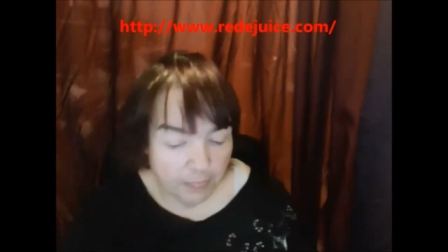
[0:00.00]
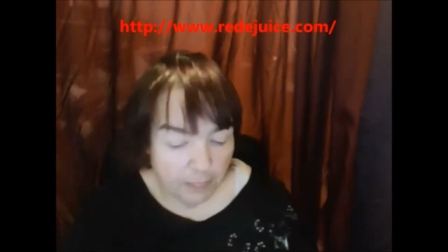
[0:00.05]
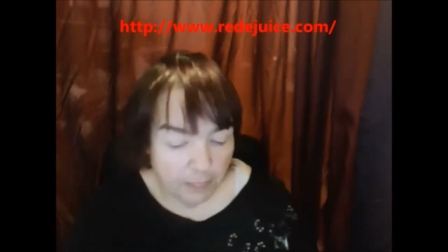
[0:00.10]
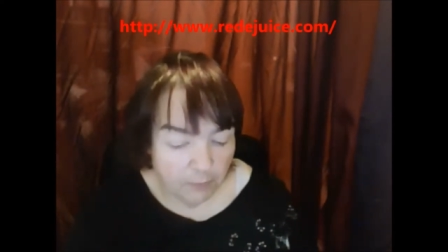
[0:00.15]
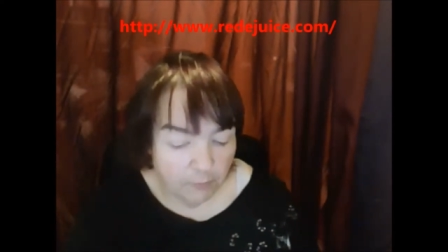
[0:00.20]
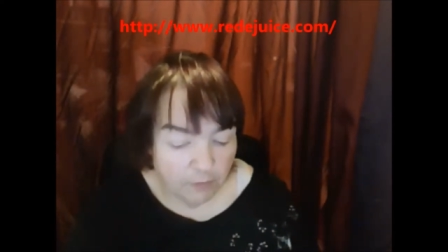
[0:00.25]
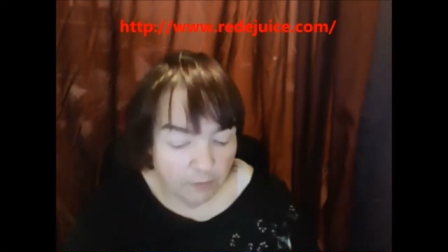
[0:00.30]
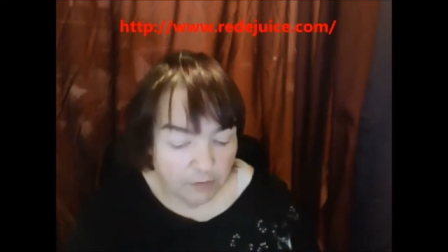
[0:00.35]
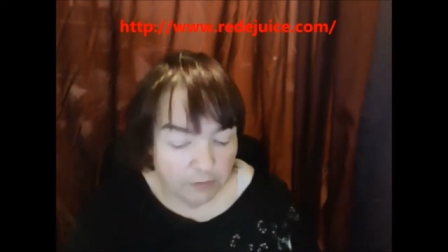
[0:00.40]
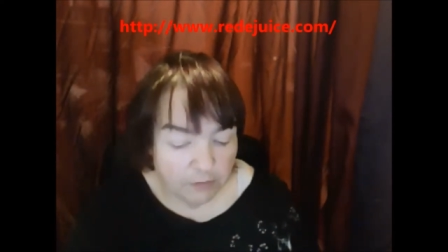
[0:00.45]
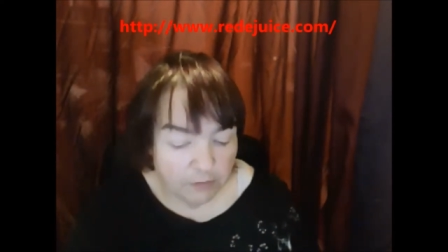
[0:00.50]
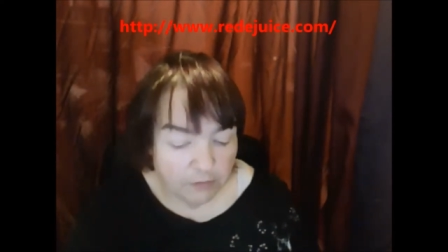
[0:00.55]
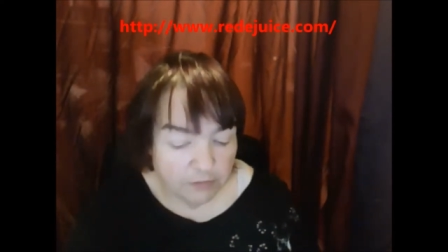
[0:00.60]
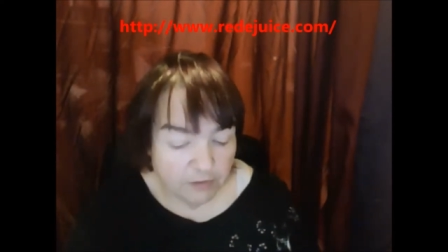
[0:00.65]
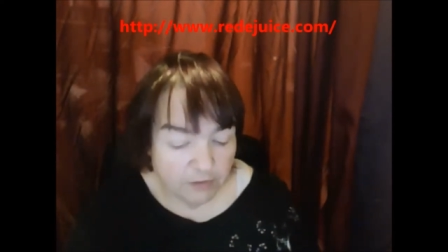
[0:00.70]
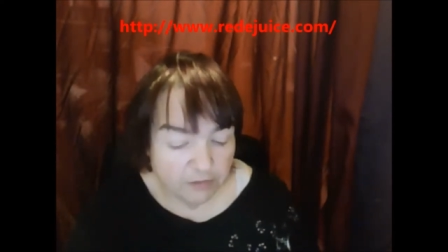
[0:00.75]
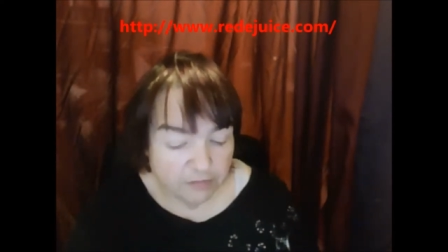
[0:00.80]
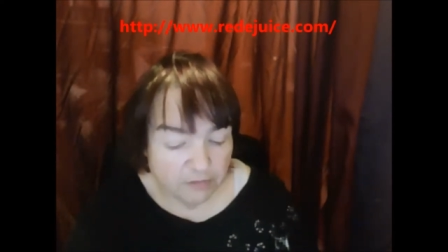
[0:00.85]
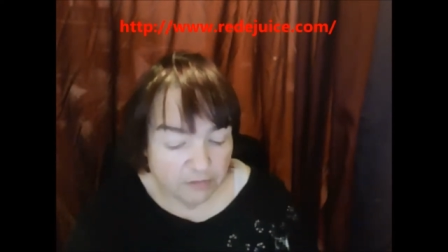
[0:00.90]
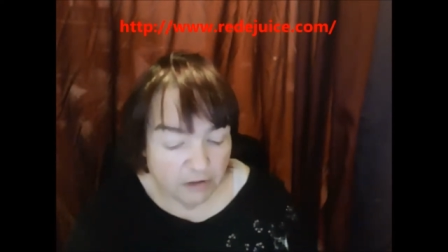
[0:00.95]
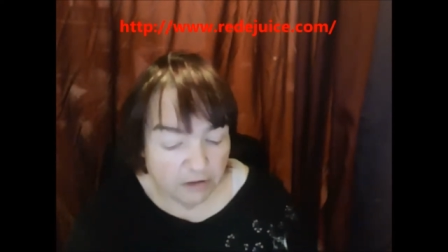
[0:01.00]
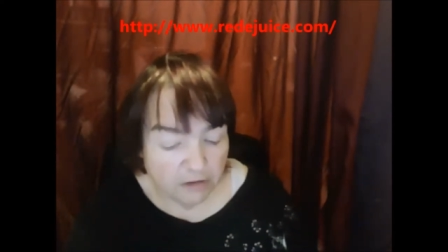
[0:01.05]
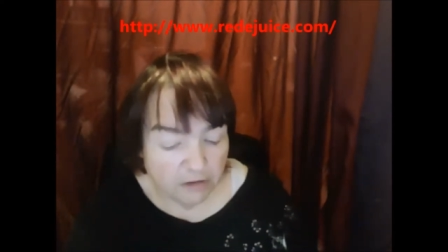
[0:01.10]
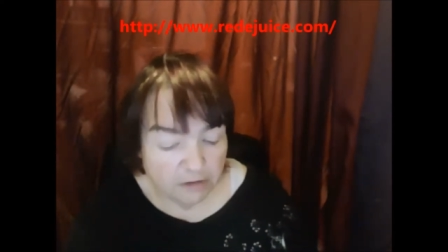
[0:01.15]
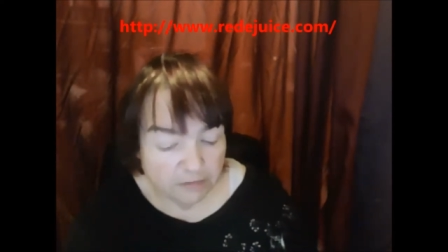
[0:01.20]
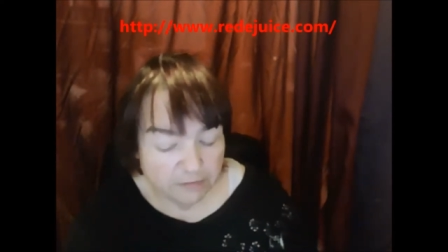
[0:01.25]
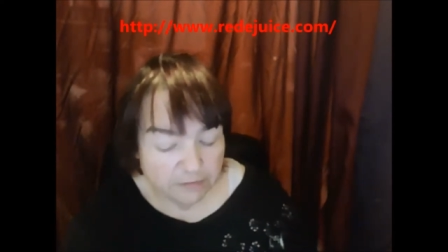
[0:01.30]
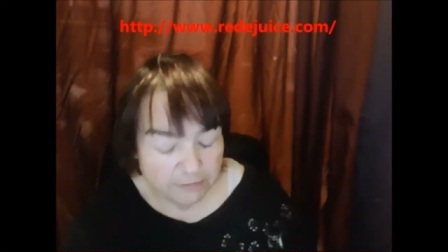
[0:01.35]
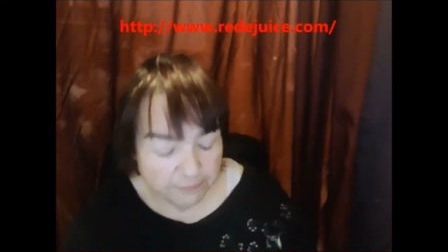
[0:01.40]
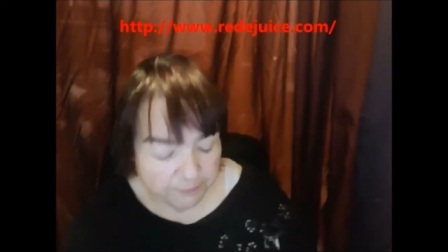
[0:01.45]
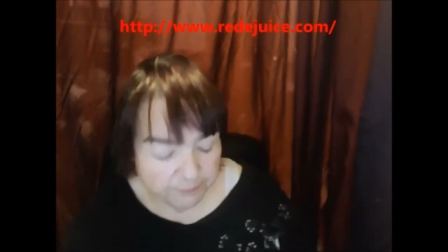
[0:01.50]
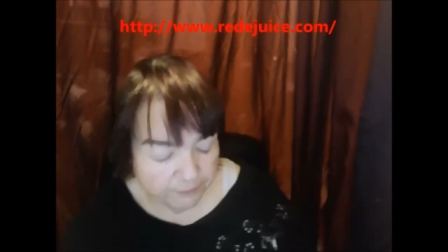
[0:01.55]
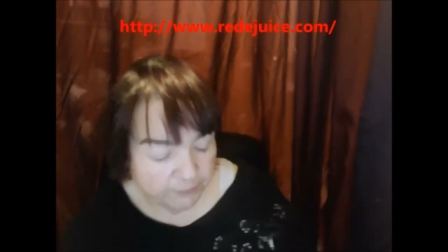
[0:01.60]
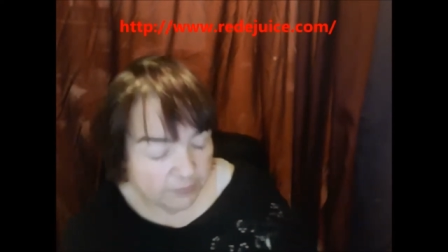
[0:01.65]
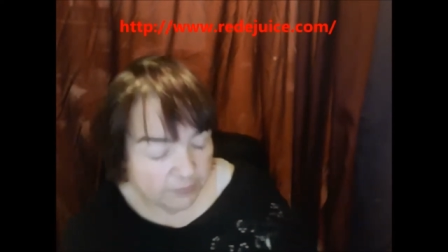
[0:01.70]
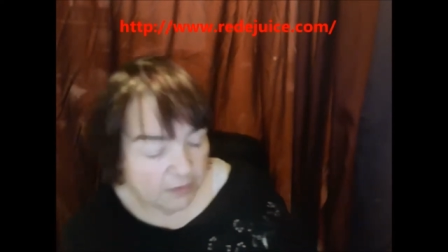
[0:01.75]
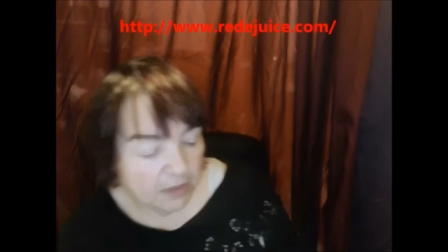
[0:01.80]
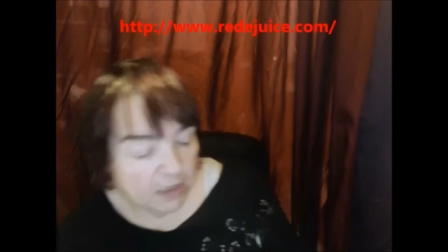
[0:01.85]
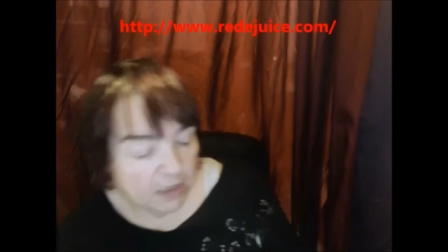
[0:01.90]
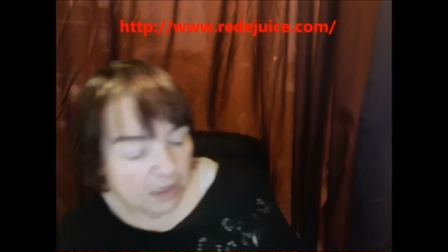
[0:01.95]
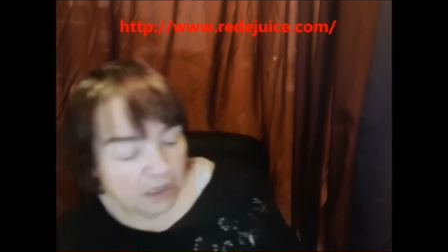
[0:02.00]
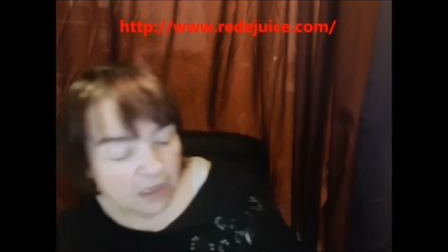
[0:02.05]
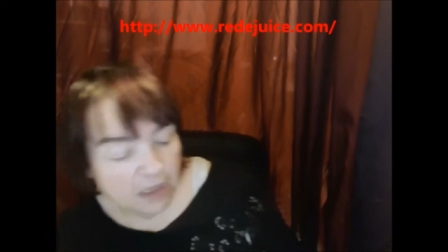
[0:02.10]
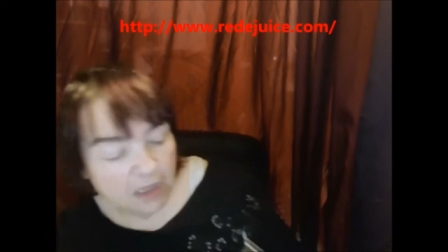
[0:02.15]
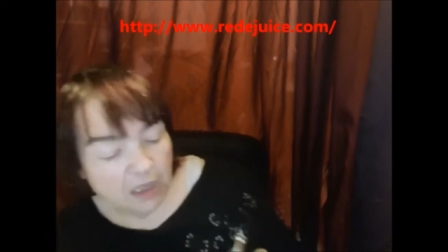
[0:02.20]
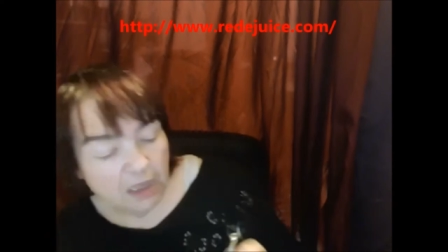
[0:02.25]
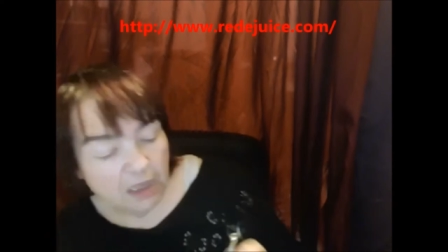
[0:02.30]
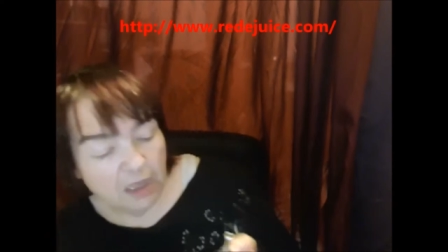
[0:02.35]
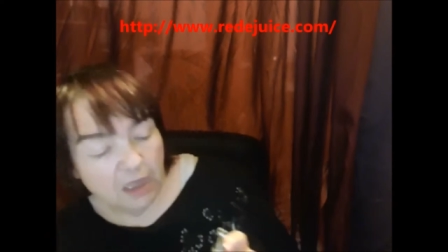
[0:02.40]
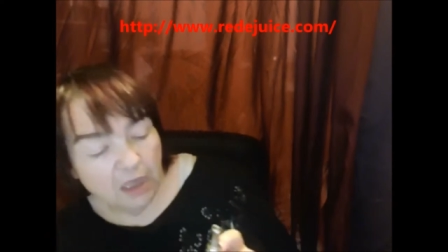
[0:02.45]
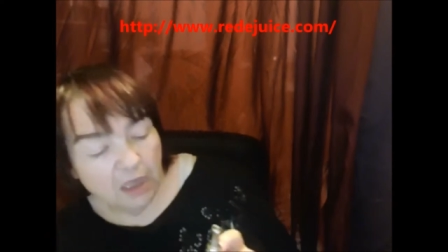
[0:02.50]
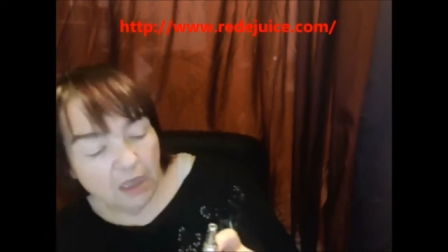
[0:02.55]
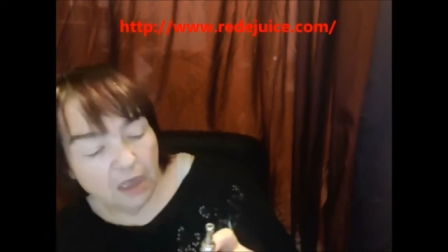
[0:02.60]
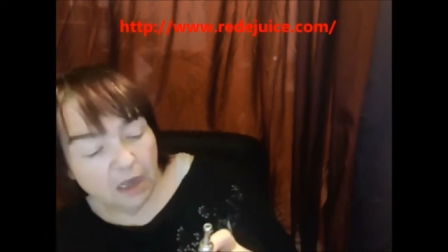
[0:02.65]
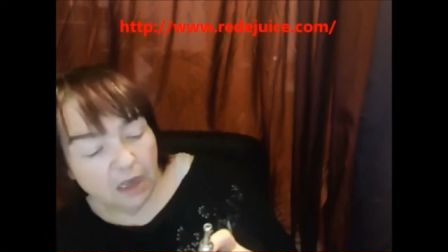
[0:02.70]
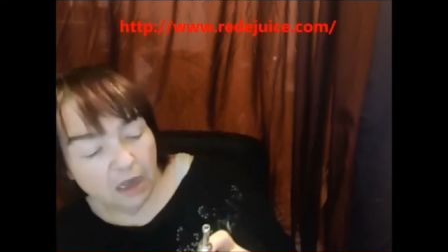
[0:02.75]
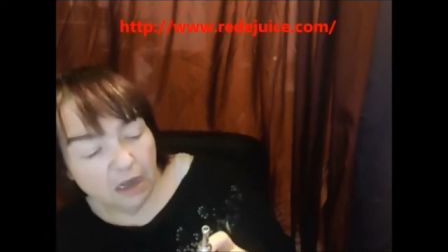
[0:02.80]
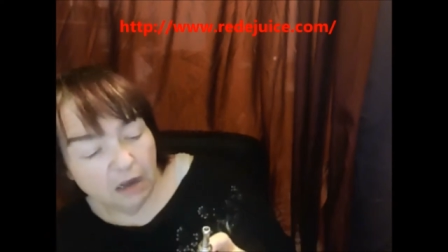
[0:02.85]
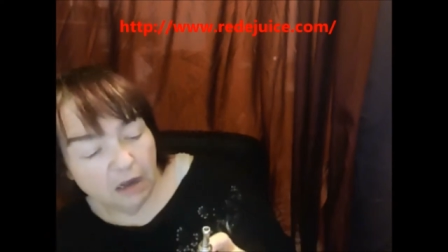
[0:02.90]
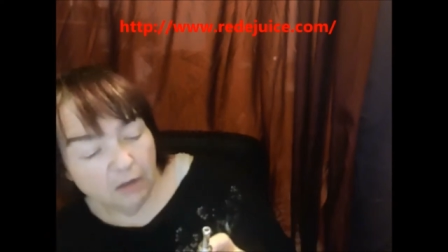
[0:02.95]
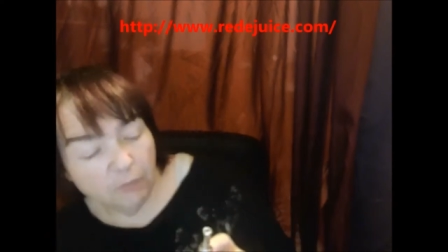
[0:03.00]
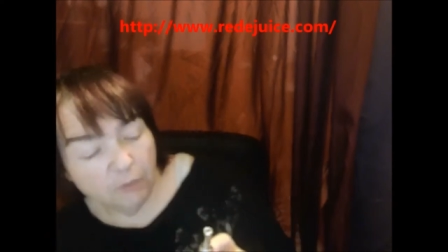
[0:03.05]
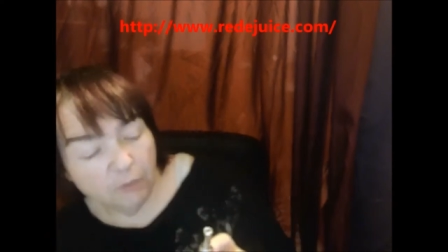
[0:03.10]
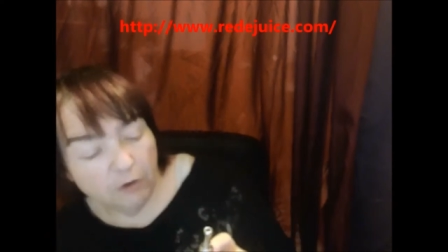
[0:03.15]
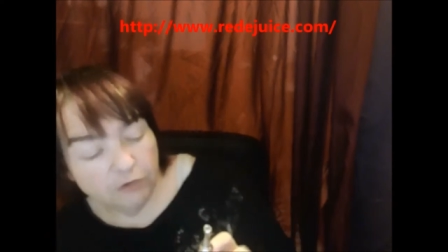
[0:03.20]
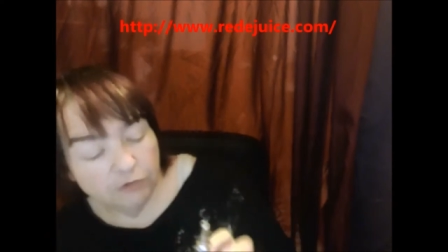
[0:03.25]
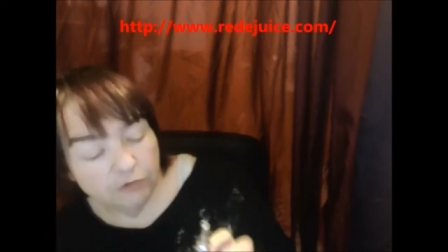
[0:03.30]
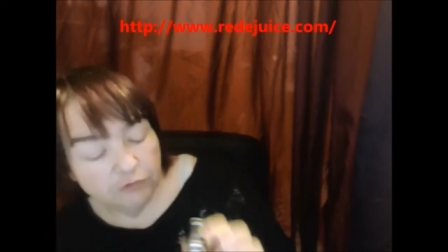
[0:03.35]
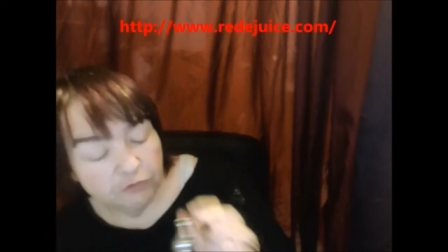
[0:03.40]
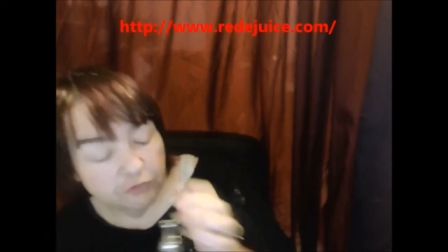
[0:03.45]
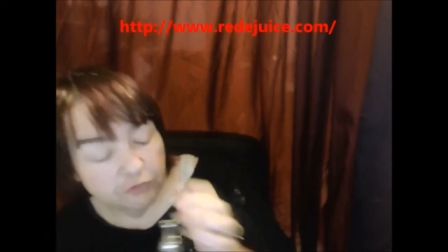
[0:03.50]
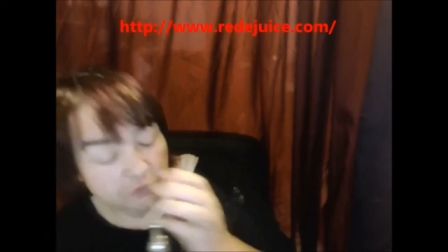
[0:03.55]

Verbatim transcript: the regular size Nautilus. Uh, watch your